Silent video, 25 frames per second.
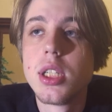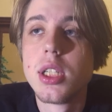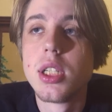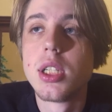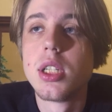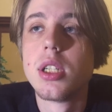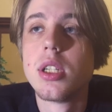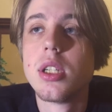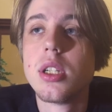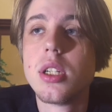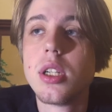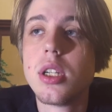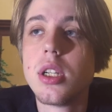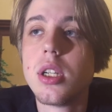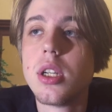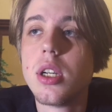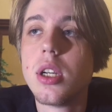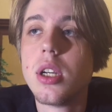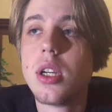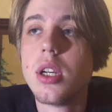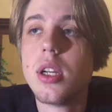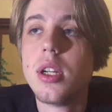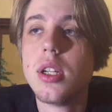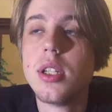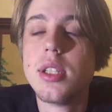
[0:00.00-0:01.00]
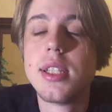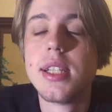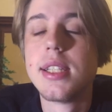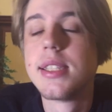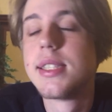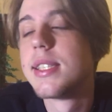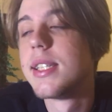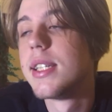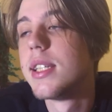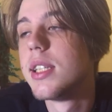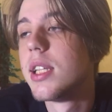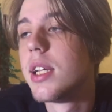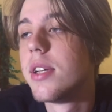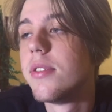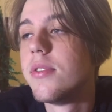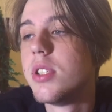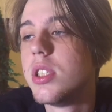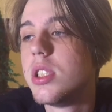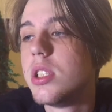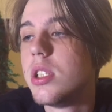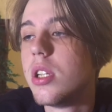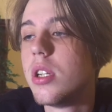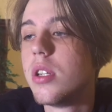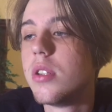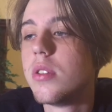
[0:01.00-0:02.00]
This event proved to
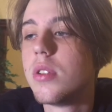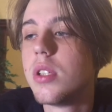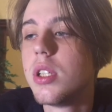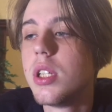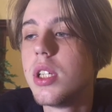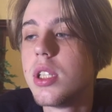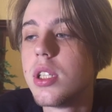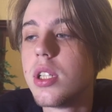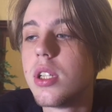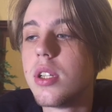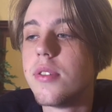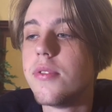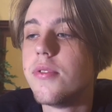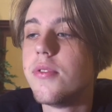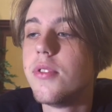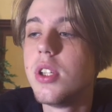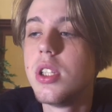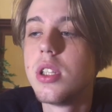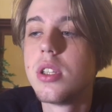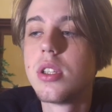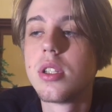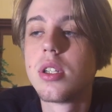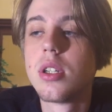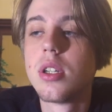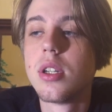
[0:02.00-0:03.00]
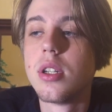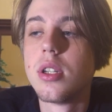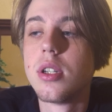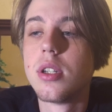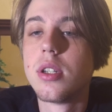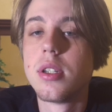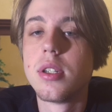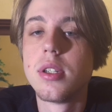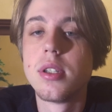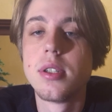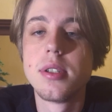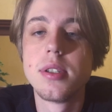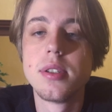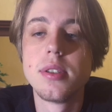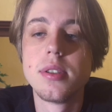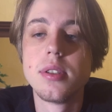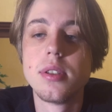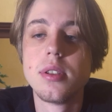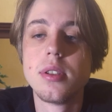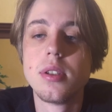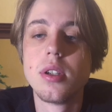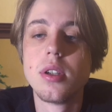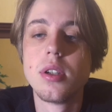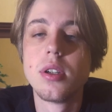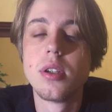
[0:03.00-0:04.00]
me that Russian soldiers have no
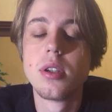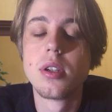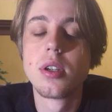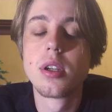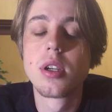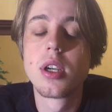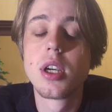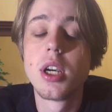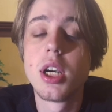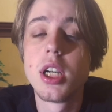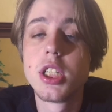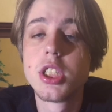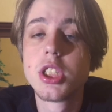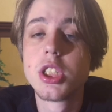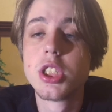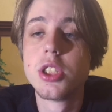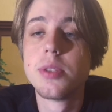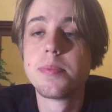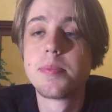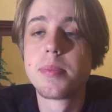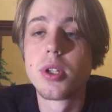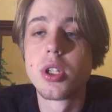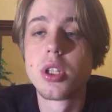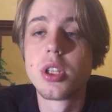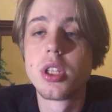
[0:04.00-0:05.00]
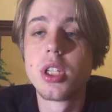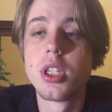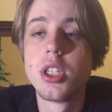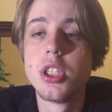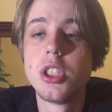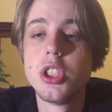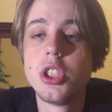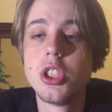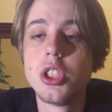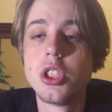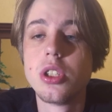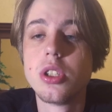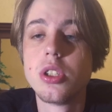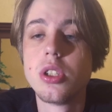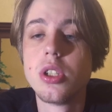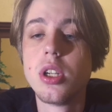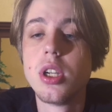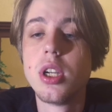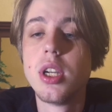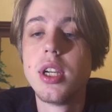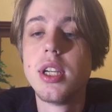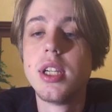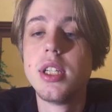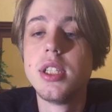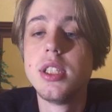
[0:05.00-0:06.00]
morality. They are very
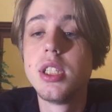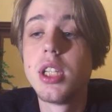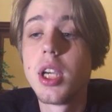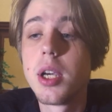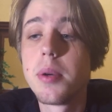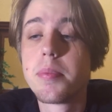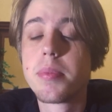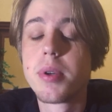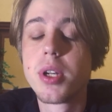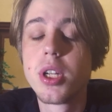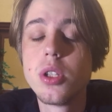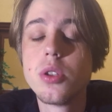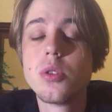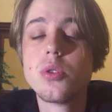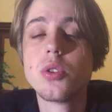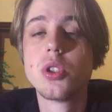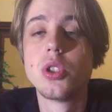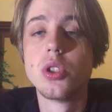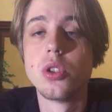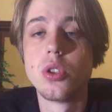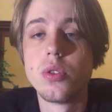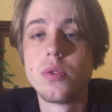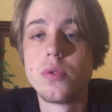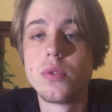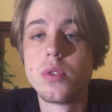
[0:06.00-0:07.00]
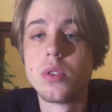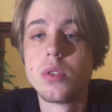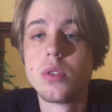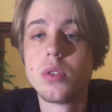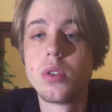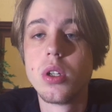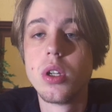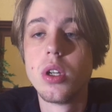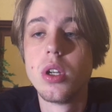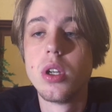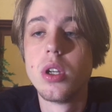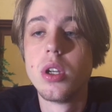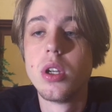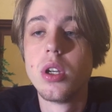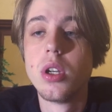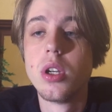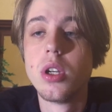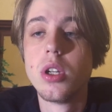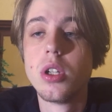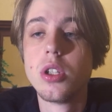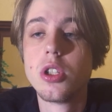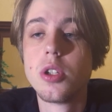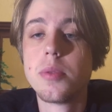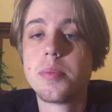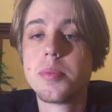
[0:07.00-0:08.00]
horrible people.
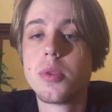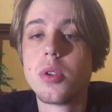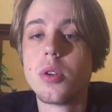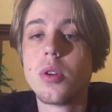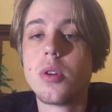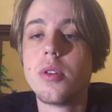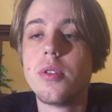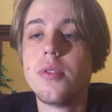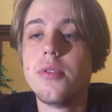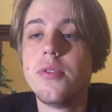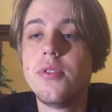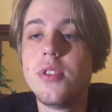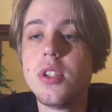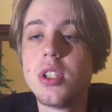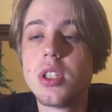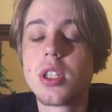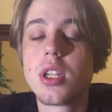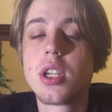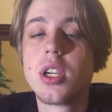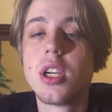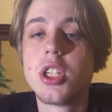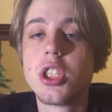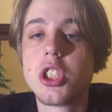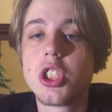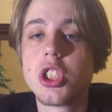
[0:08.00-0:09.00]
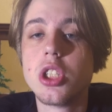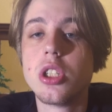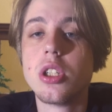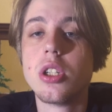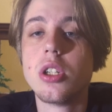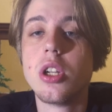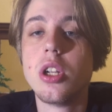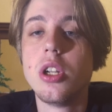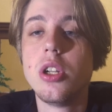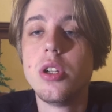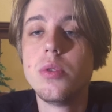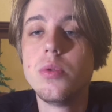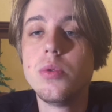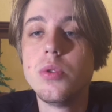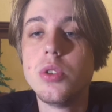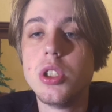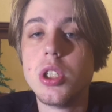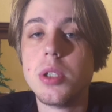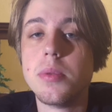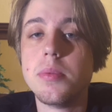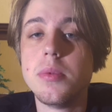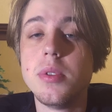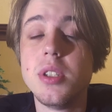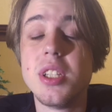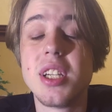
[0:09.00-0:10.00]
I'm studying to be a
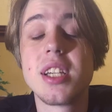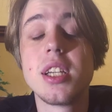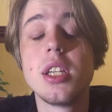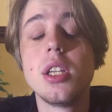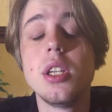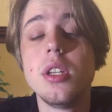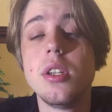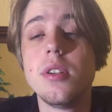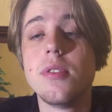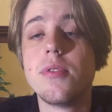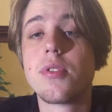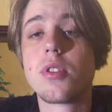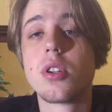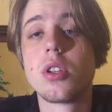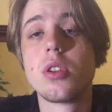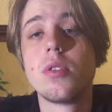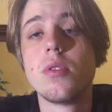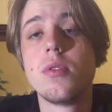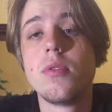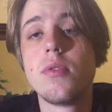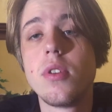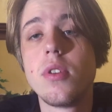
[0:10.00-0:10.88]
doctor in school.